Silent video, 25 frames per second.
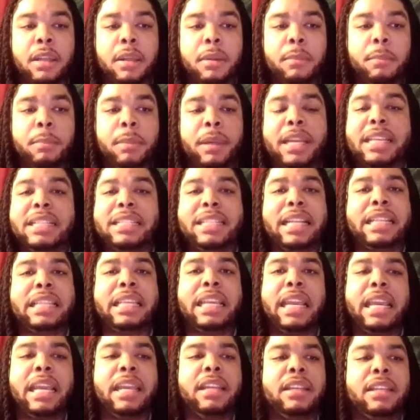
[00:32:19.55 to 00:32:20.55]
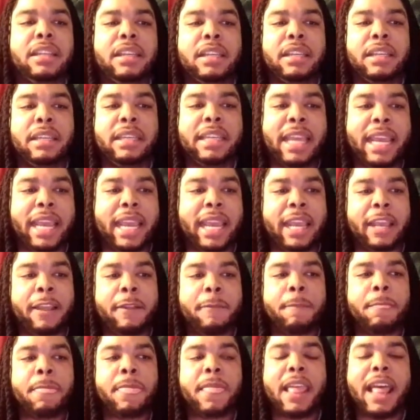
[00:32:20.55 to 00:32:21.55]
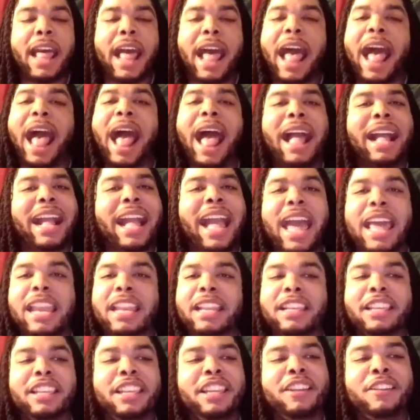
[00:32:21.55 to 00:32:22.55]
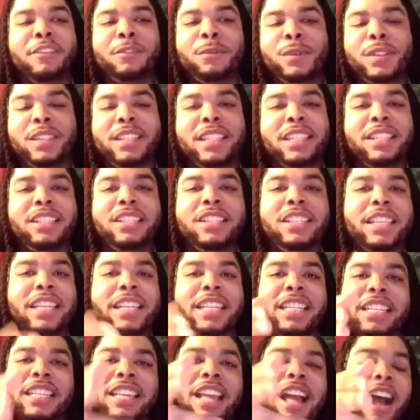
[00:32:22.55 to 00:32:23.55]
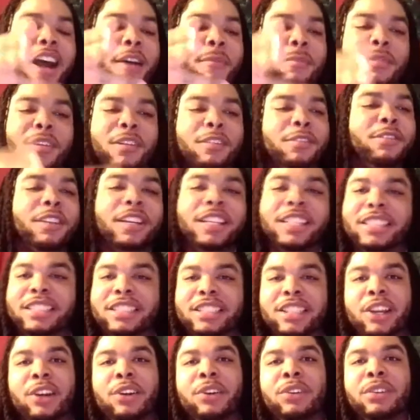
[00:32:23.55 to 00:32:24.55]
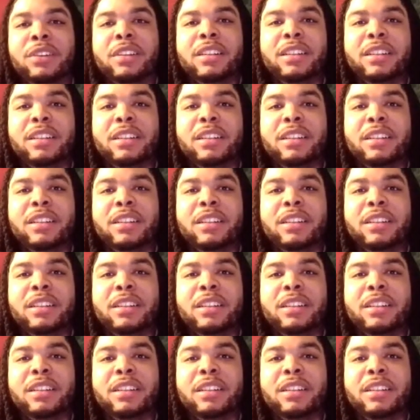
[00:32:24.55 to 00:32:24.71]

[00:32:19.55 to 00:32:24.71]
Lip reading: Because at the end of the day, I gotta live with this shit. Y'all motherfuckers don't.